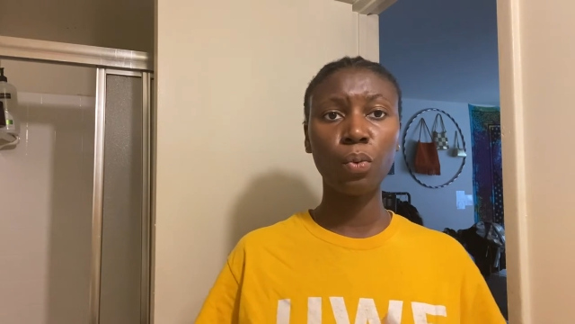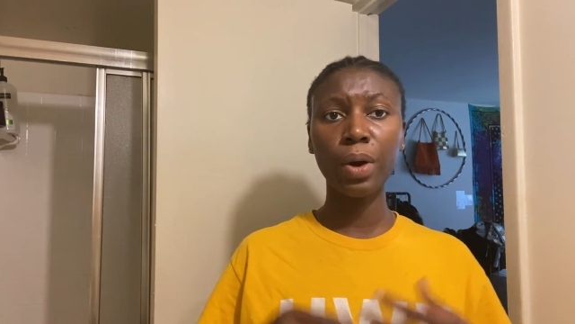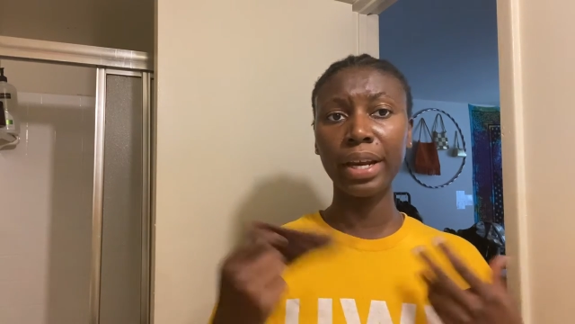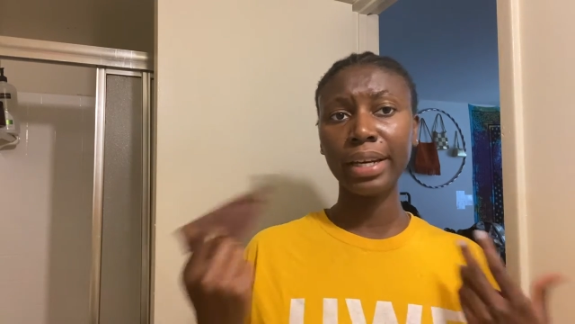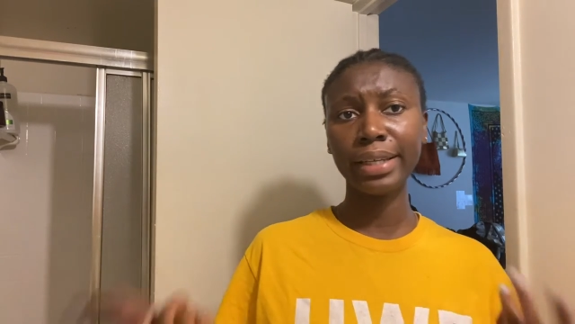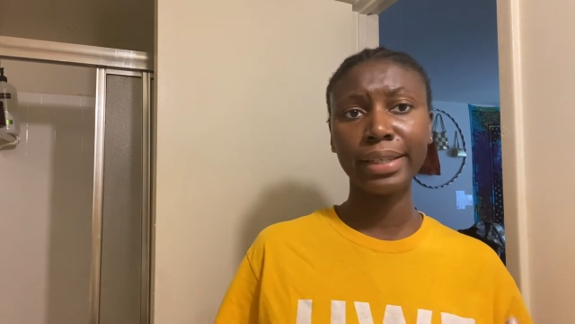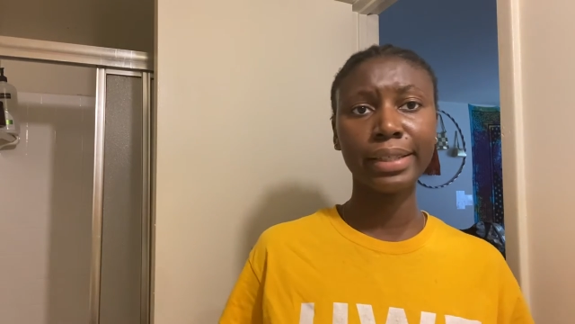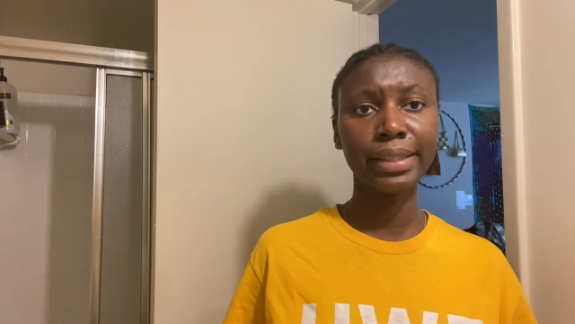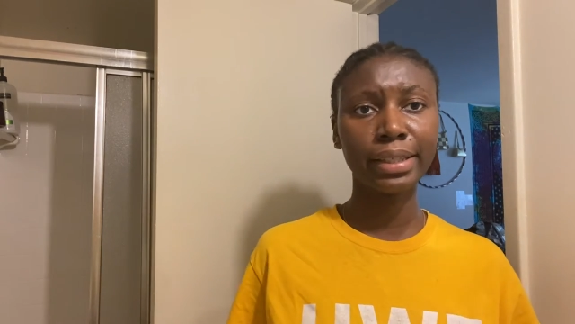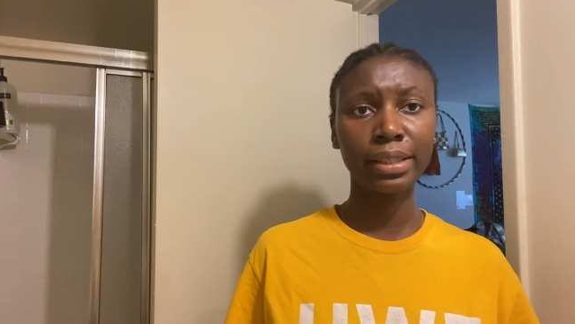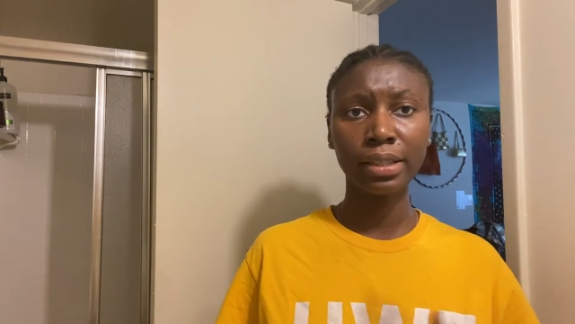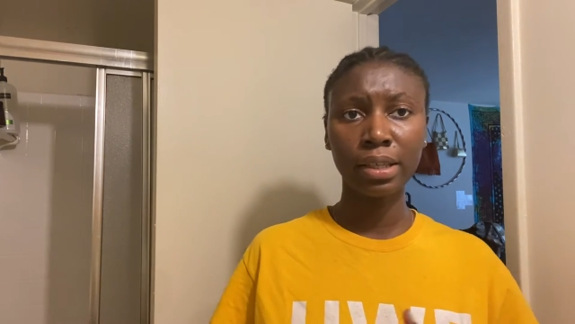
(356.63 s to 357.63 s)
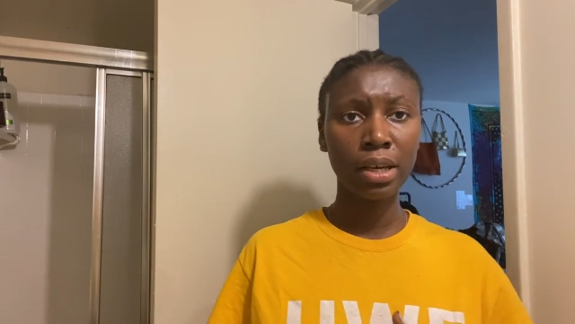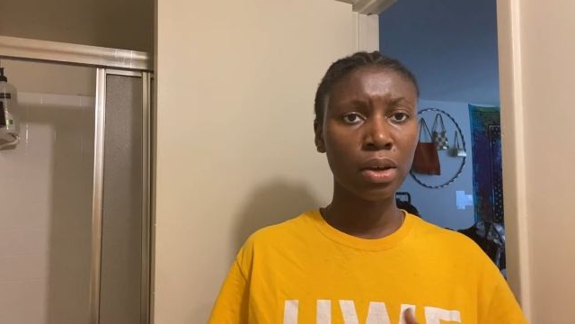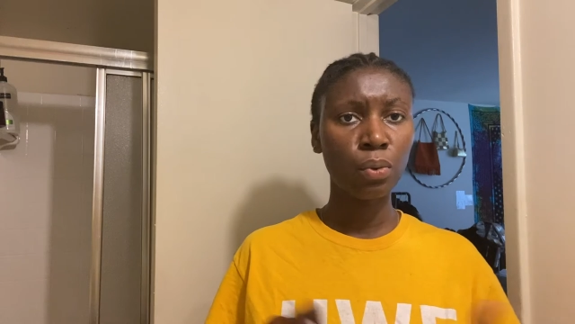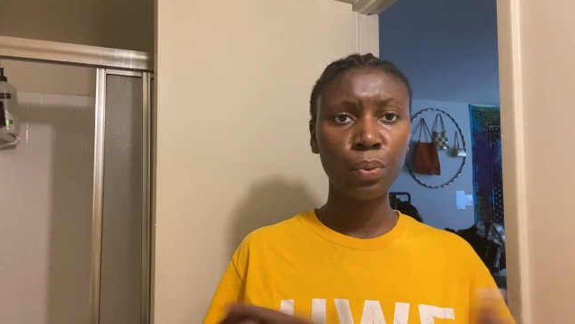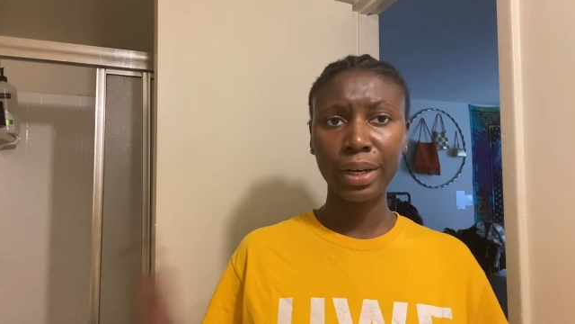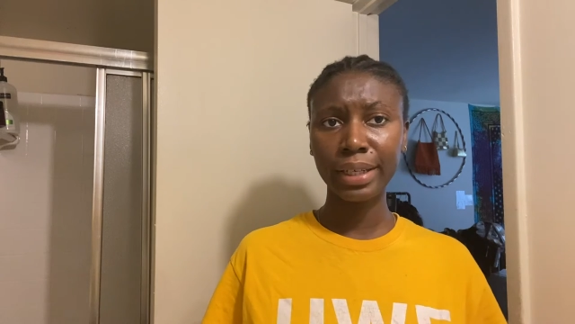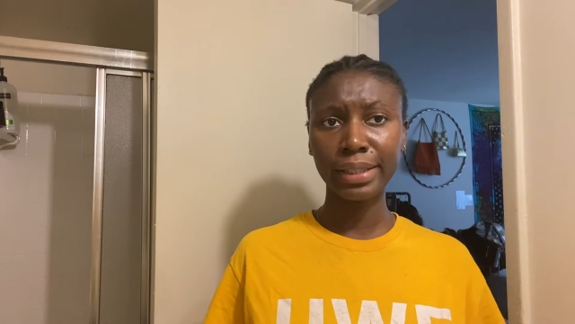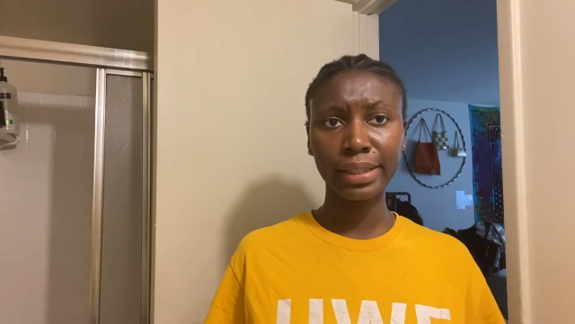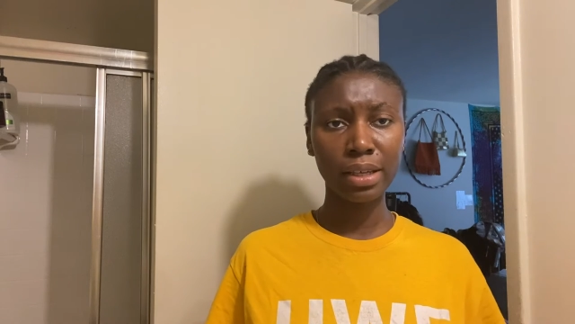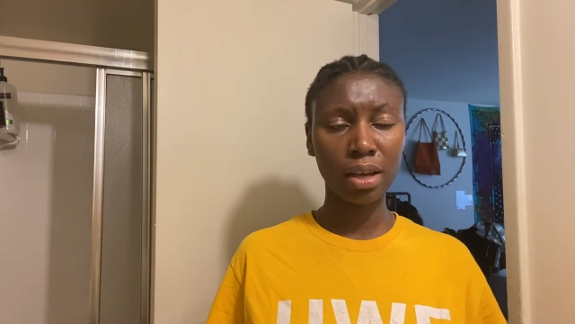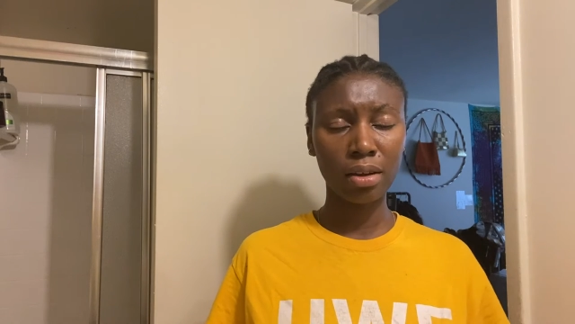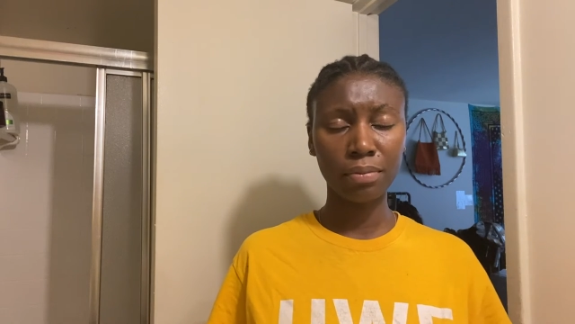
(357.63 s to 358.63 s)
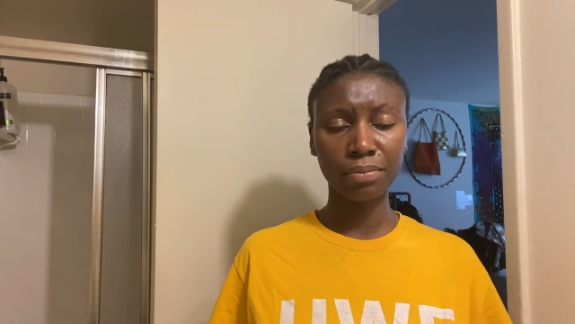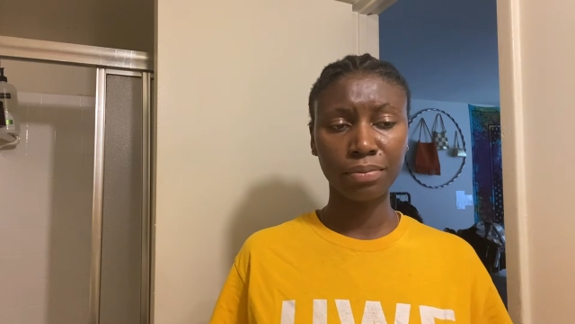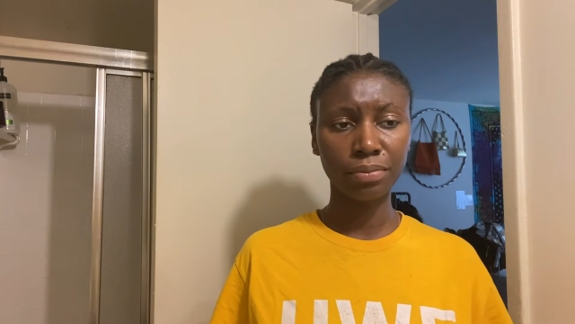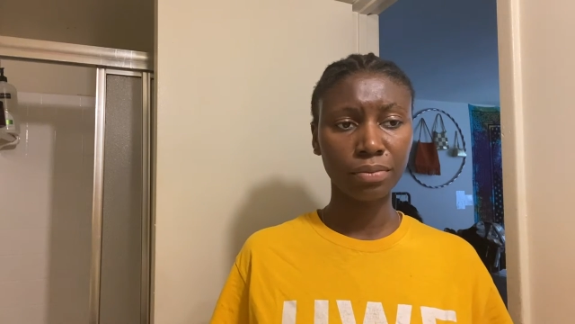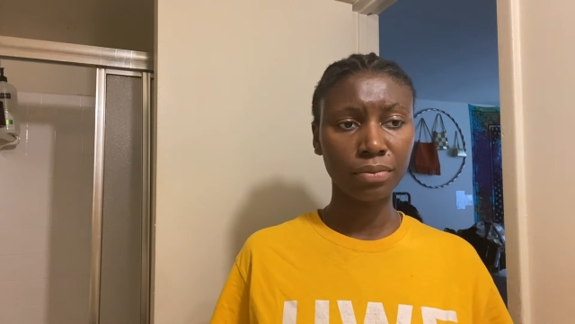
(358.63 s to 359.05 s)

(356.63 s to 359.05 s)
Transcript: When is When is um